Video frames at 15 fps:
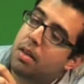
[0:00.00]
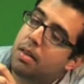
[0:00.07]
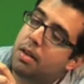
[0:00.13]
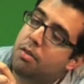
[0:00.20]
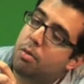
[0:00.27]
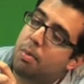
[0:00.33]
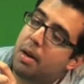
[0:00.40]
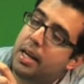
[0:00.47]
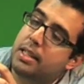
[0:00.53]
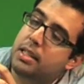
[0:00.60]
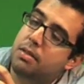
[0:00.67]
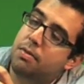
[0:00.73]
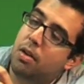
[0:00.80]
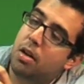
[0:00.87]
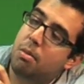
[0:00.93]

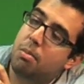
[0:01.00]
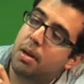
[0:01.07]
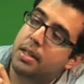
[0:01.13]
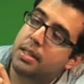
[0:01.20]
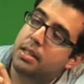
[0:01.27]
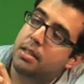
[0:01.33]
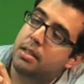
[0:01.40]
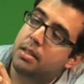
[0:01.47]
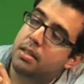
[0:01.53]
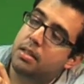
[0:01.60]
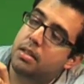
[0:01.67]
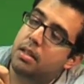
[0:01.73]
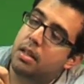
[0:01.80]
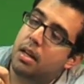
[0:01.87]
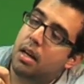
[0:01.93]
replaced the volume
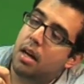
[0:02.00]
buttons,